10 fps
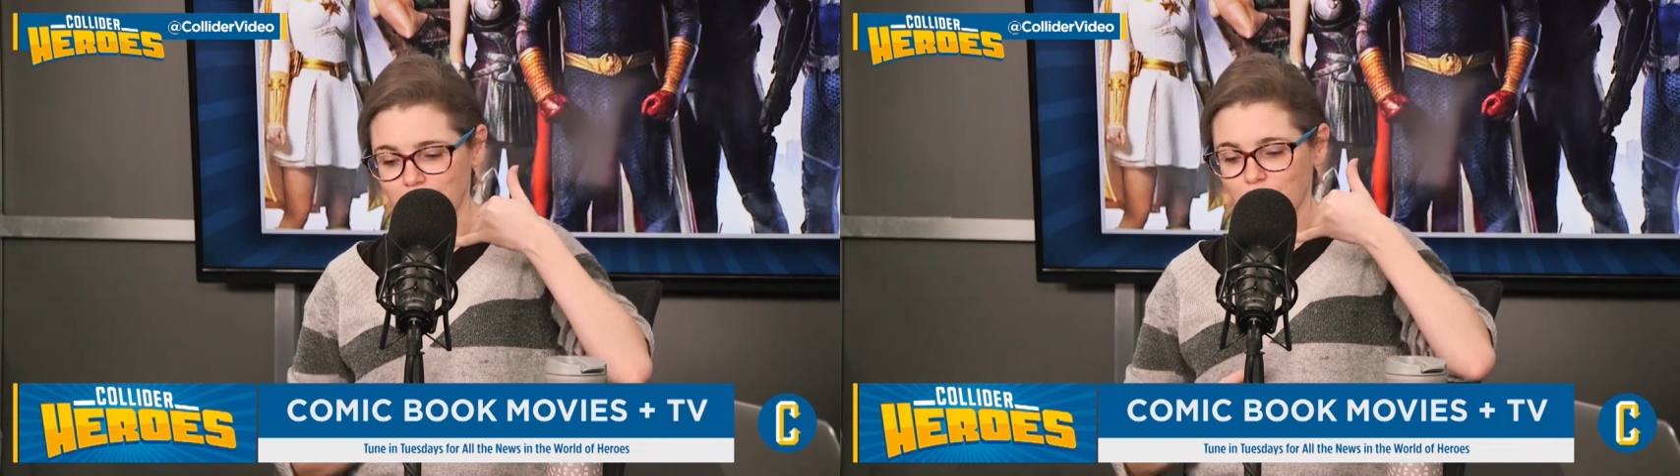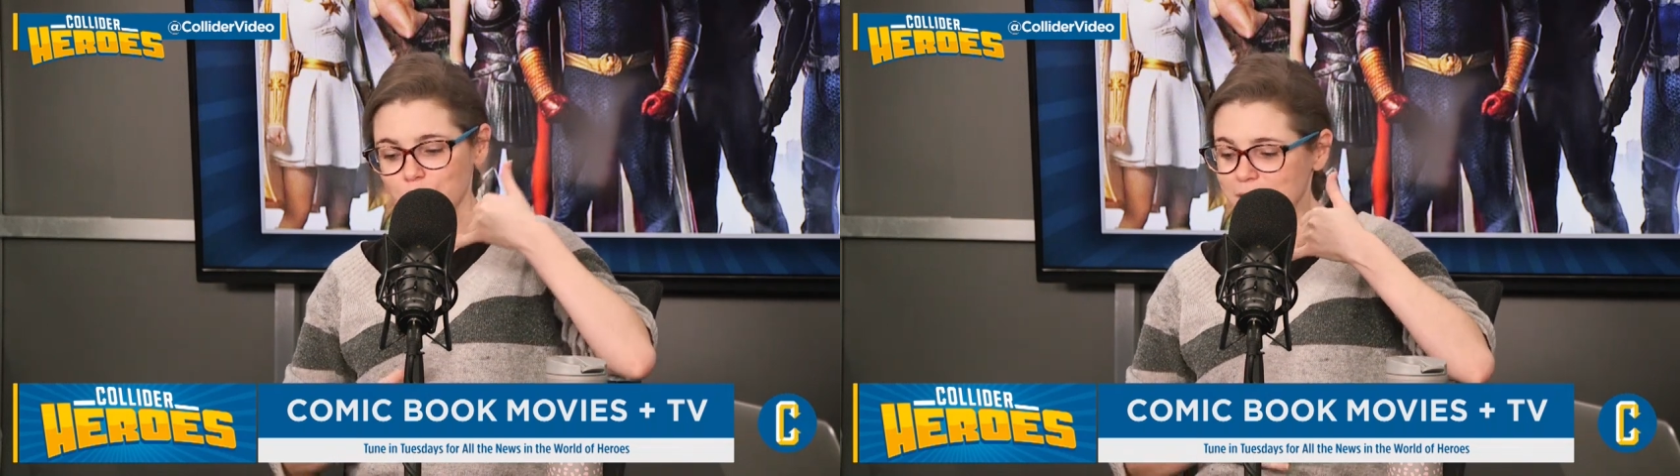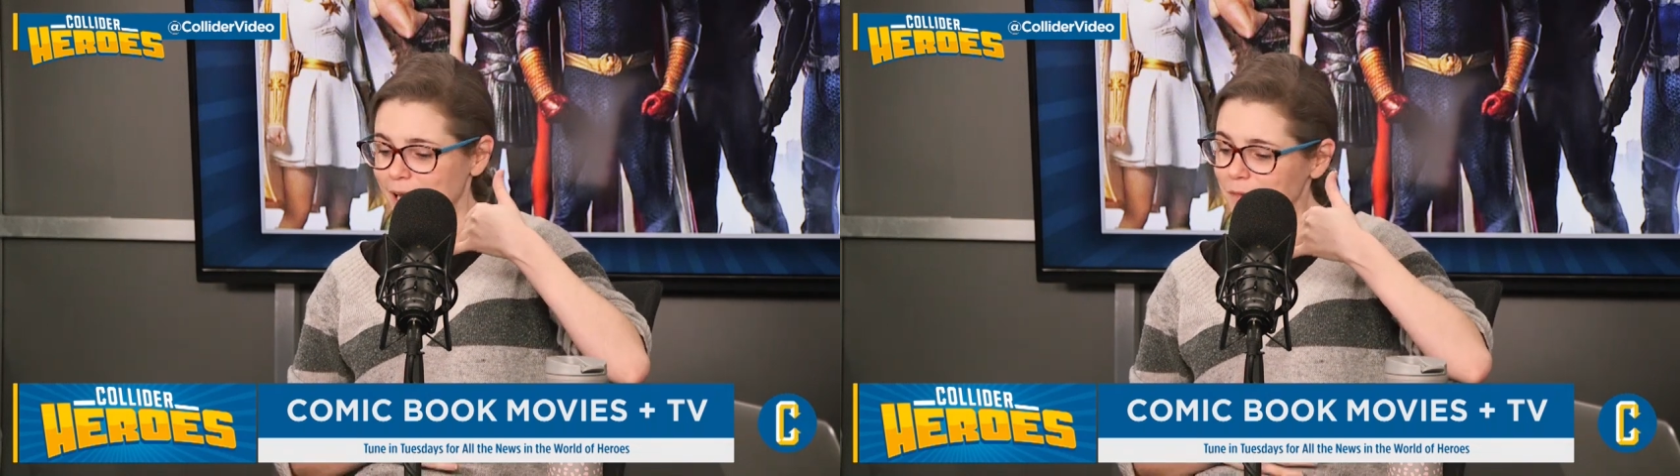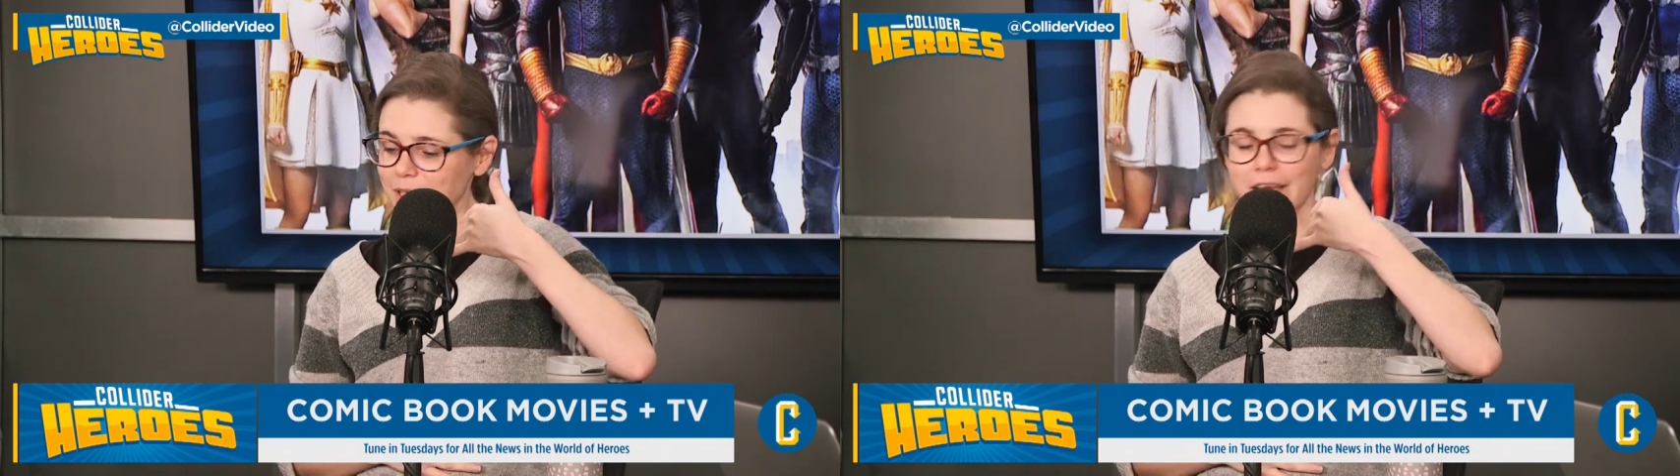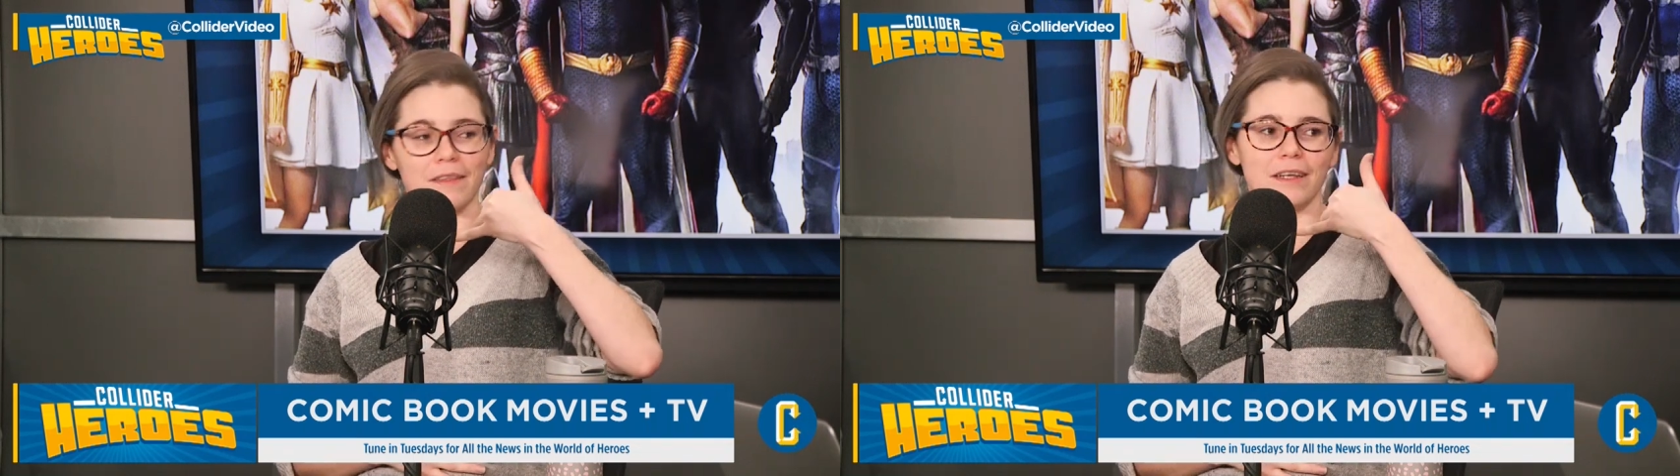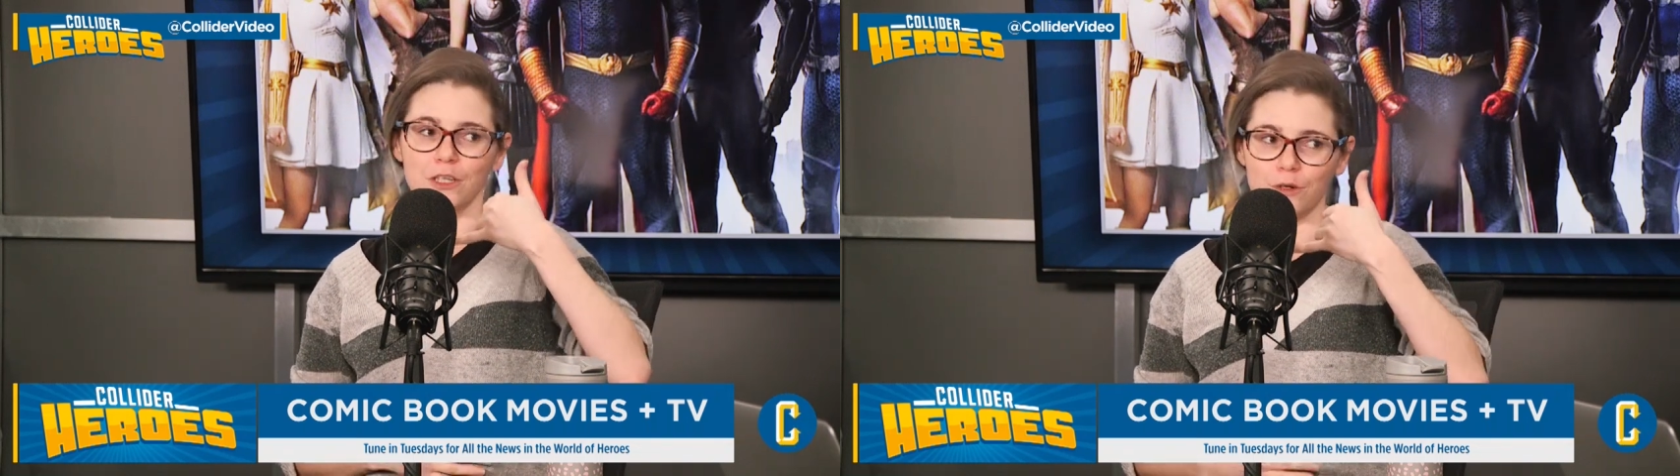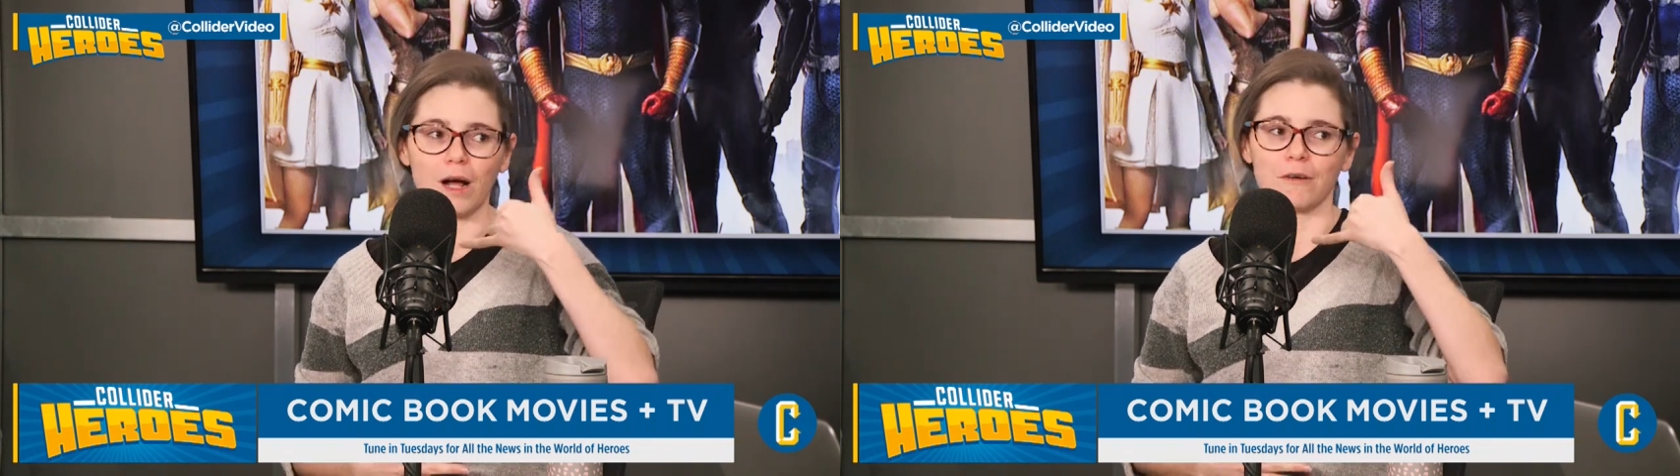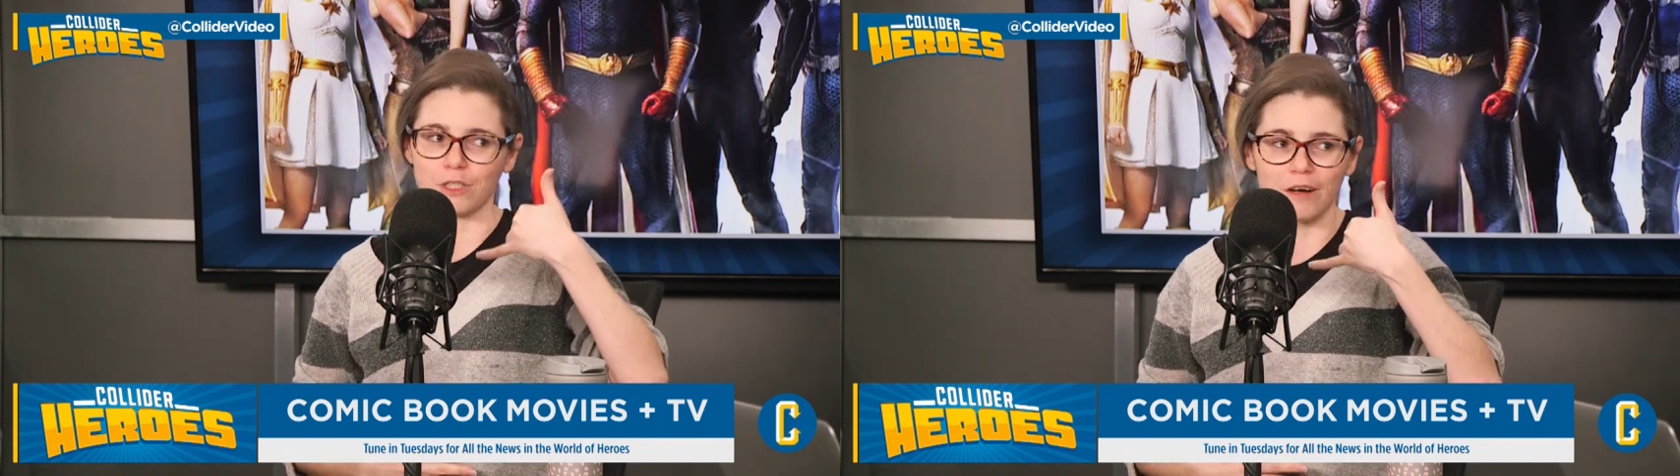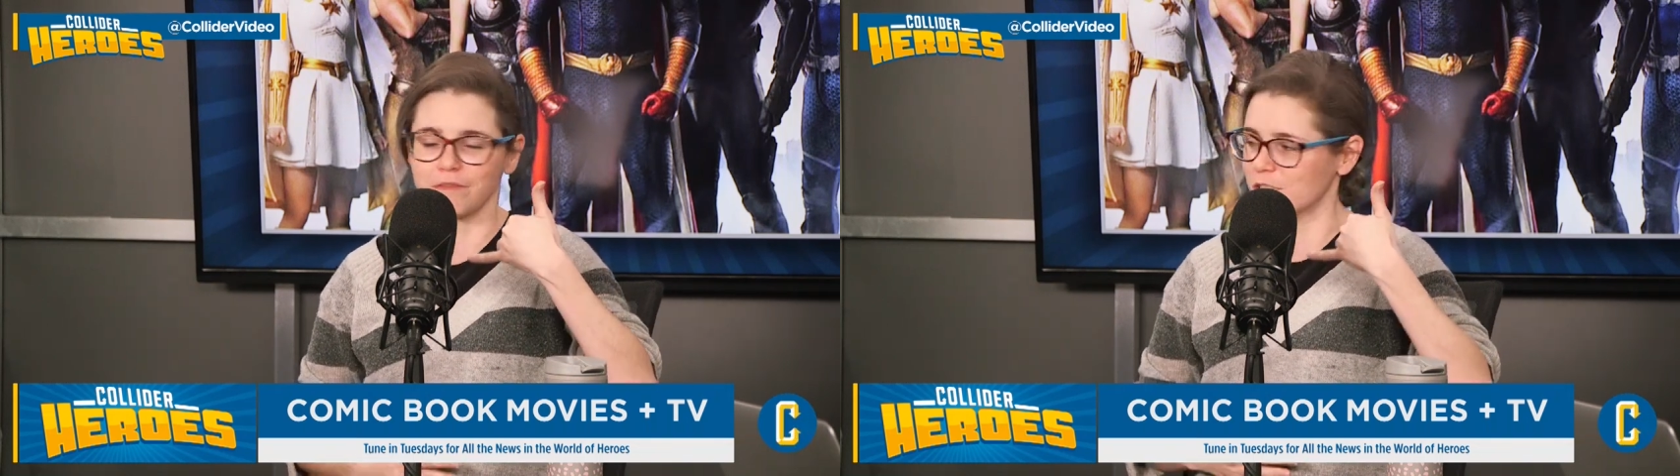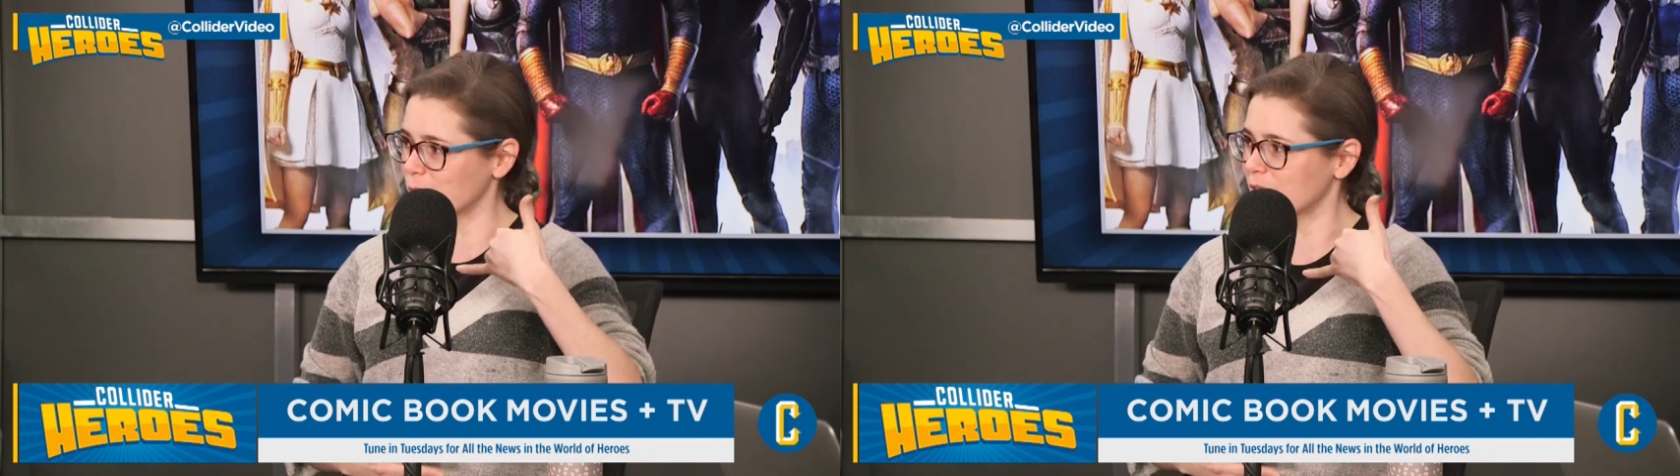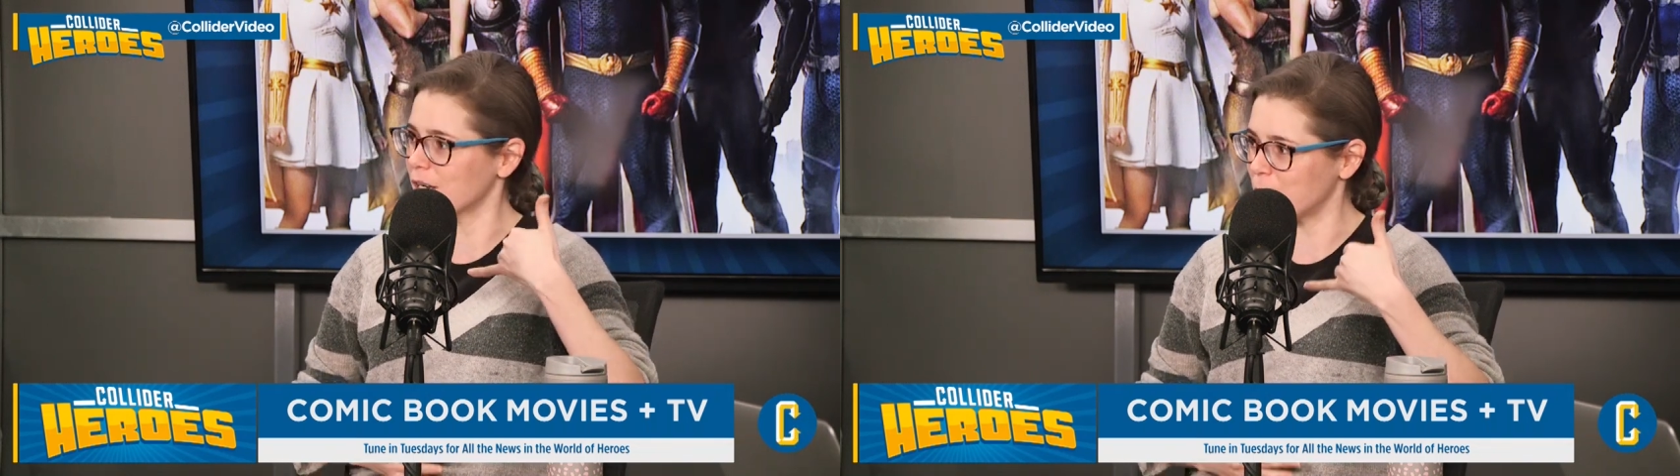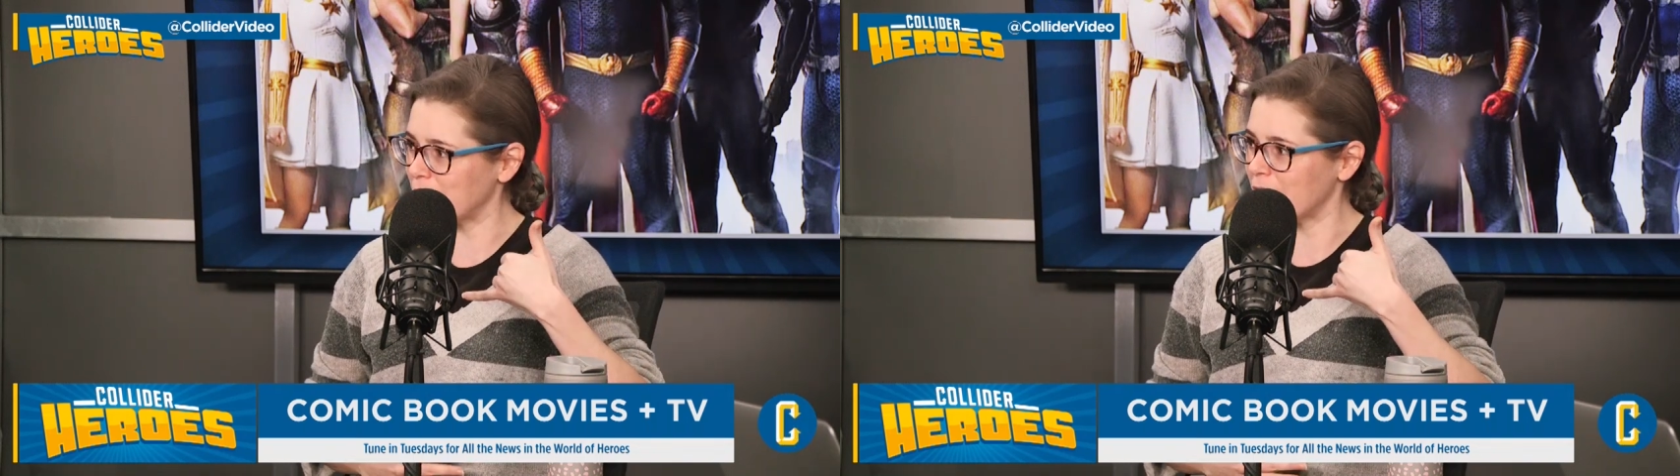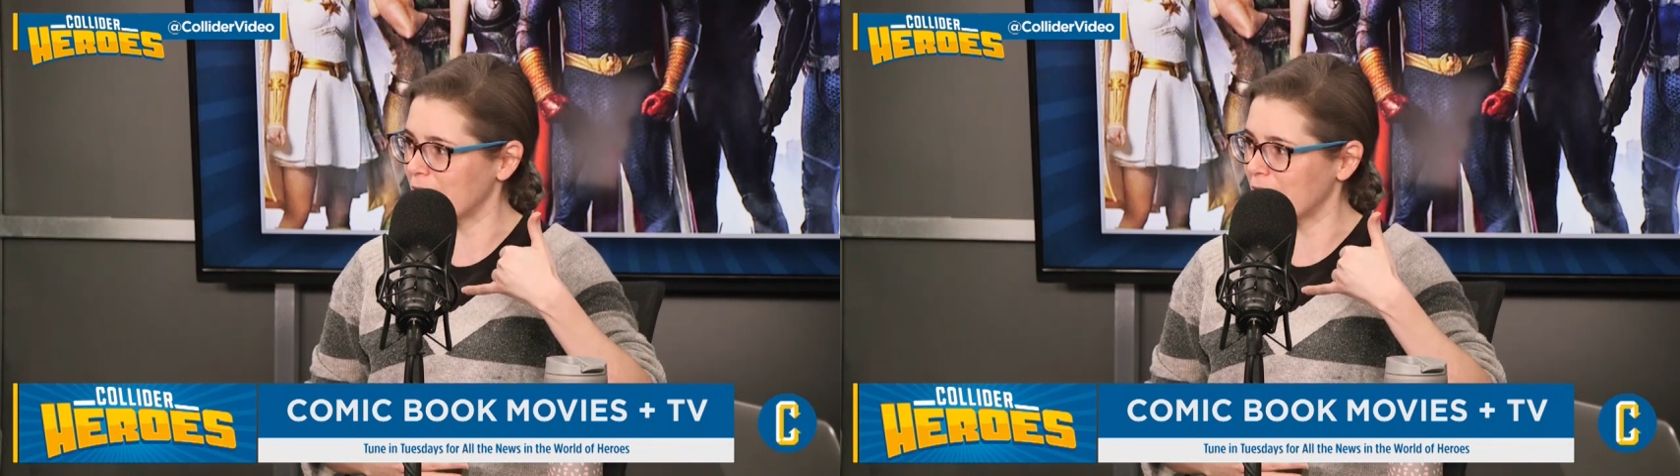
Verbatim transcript: who sounded like they knew how tough this was going to be.